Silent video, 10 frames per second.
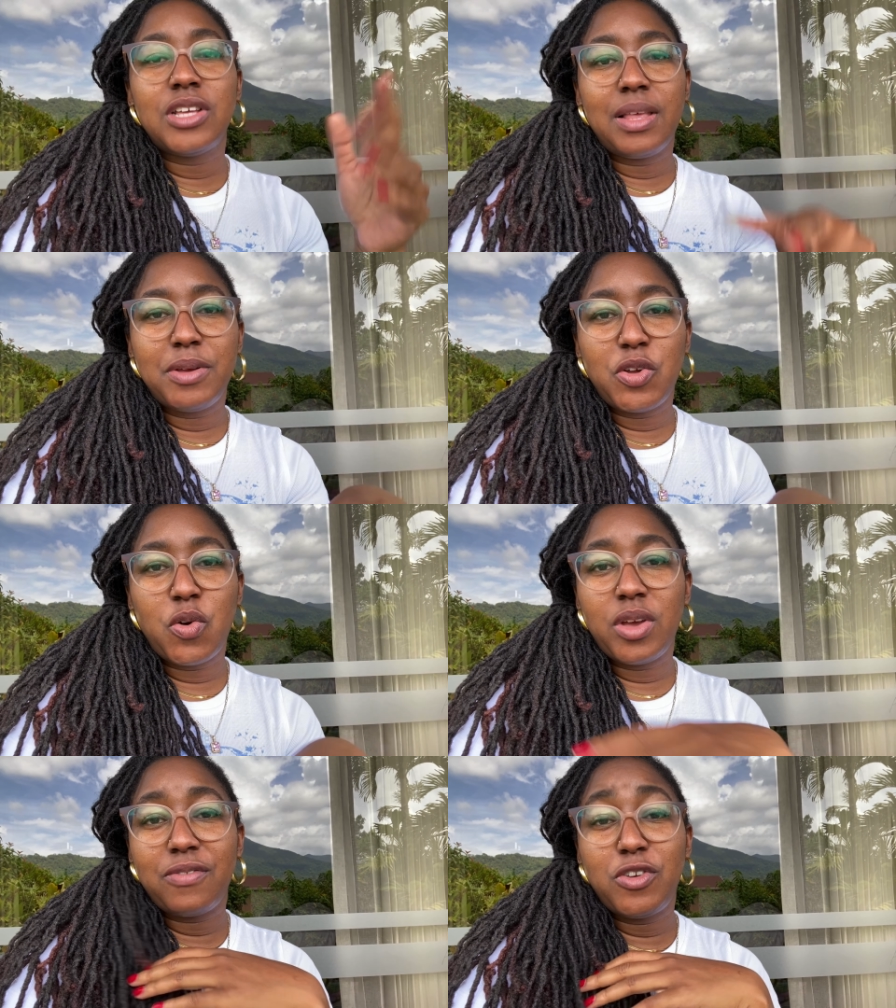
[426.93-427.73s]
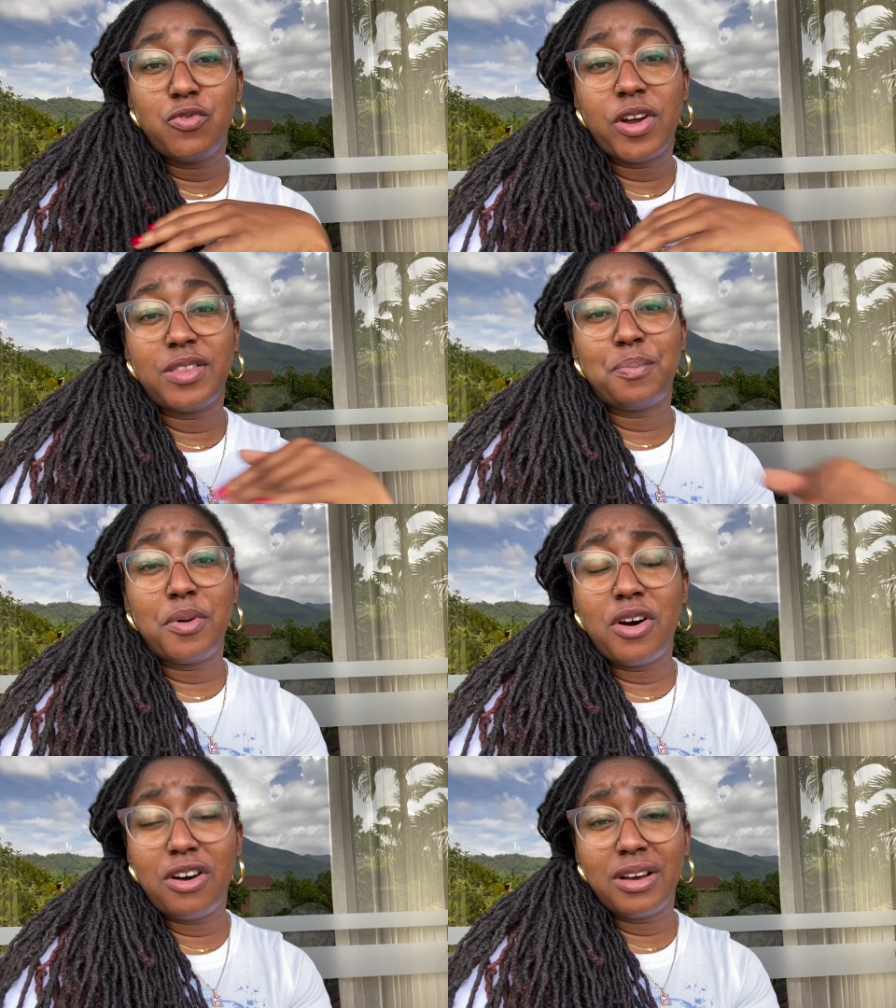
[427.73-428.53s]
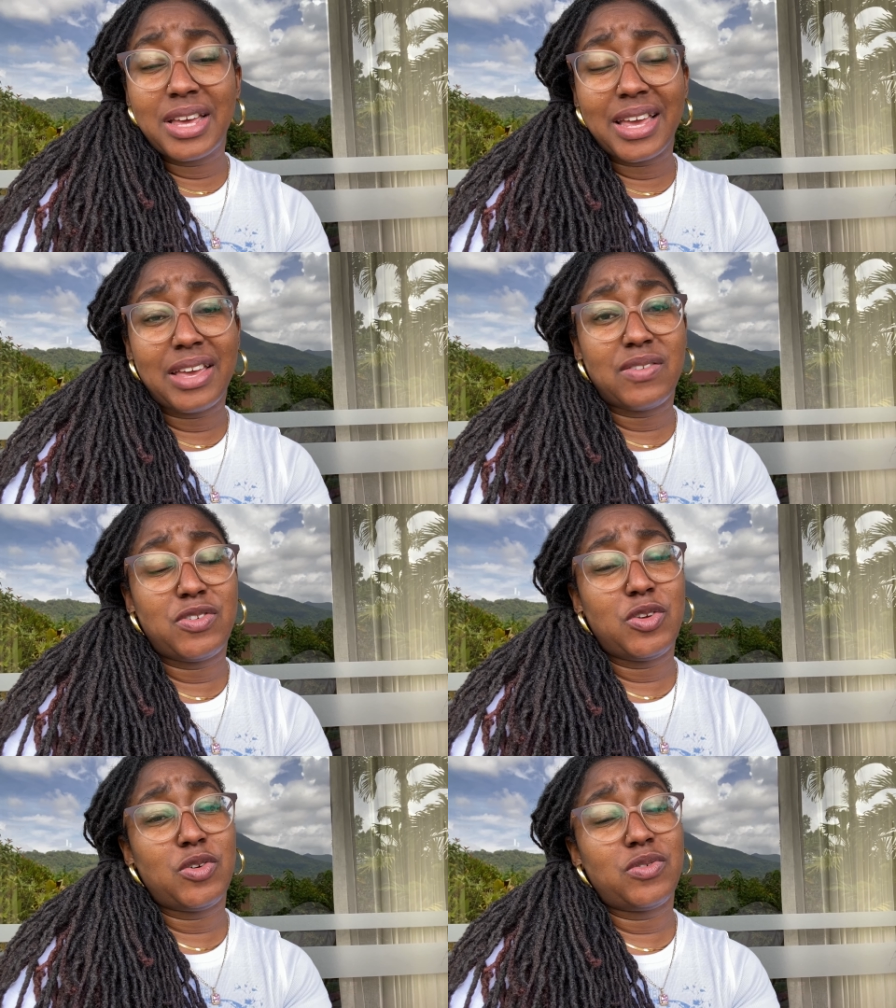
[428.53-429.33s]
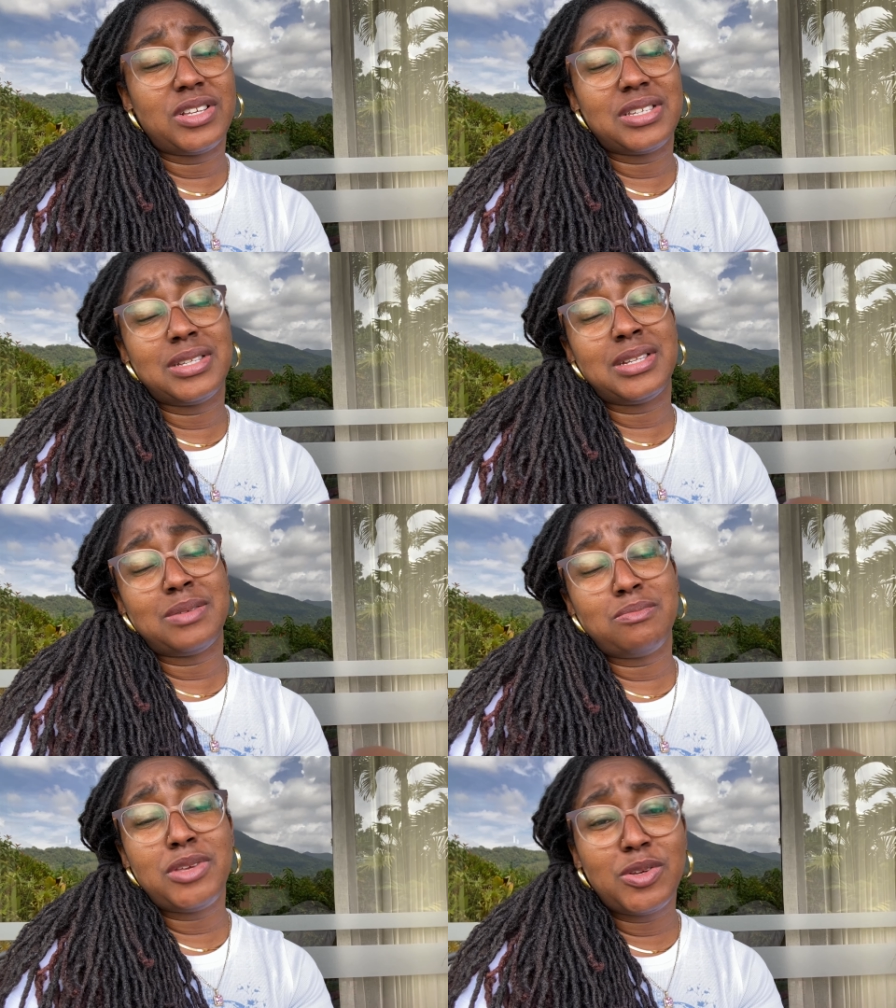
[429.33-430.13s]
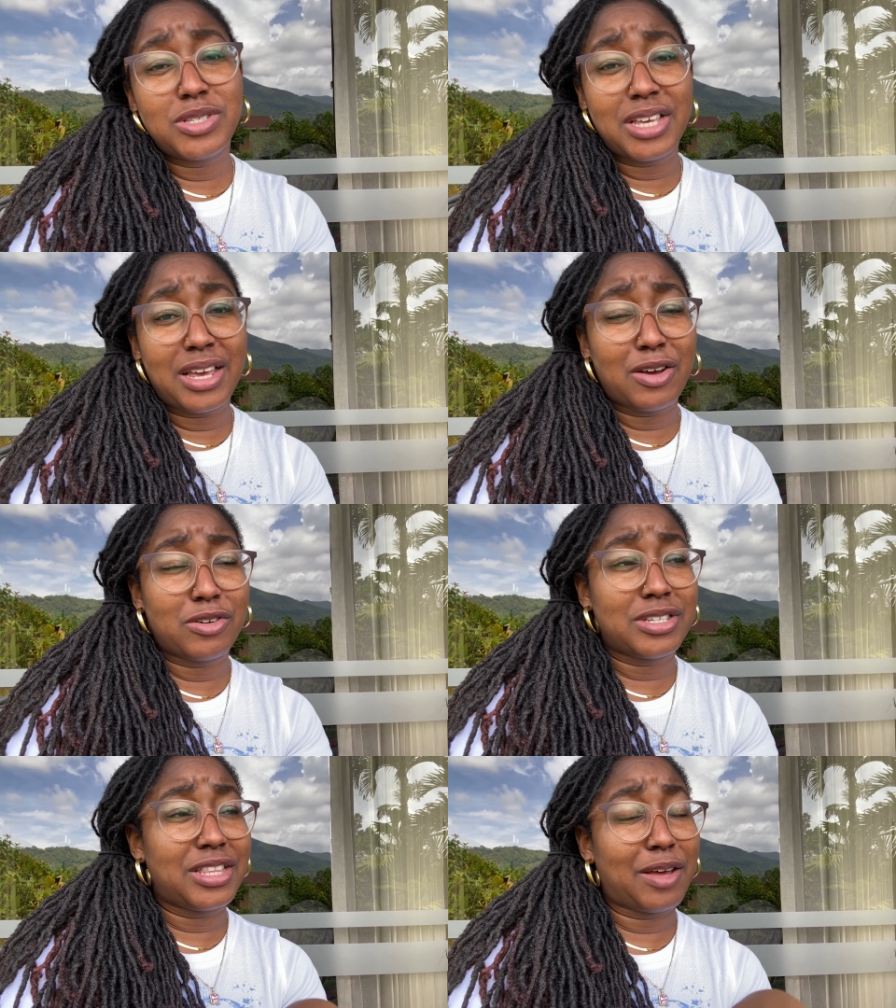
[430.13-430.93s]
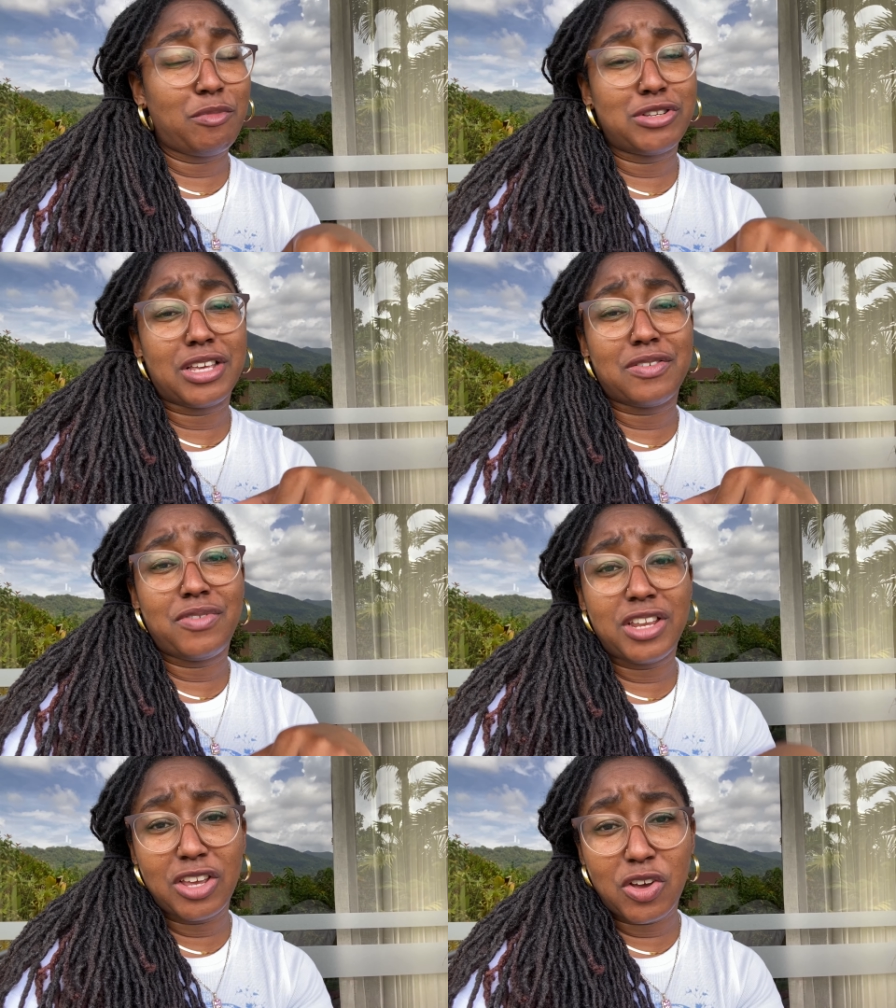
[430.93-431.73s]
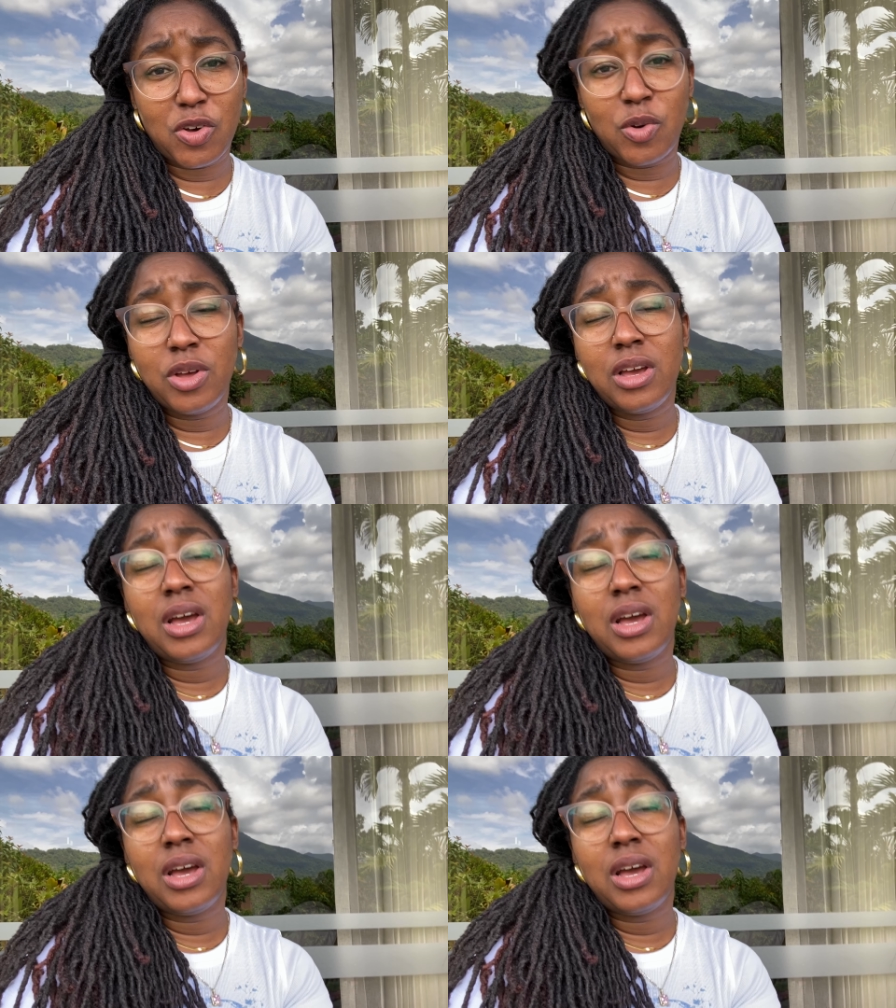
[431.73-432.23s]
let me know if you've read the book, if you've listened to the music or seen that music video.